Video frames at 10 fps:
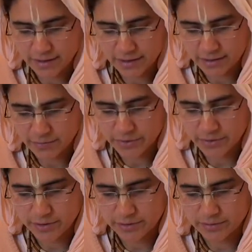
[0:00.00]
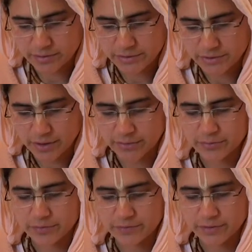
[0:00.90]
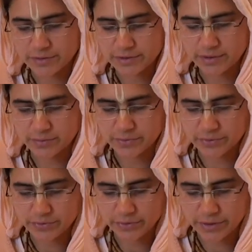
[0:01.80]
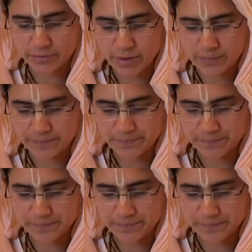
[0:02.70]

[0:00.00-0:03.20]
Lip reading: and I'm going to start with verse number 31.